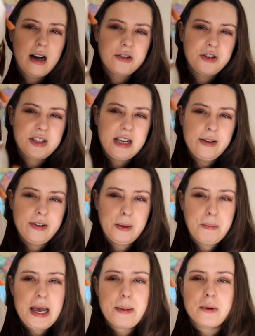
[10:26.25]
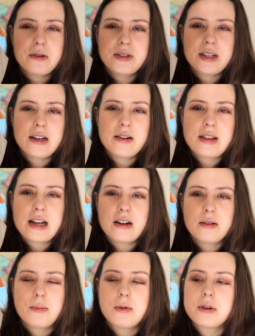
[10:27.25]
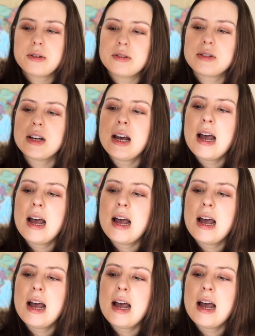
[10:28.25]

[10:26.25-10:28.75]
I'll just have like papers here that are important.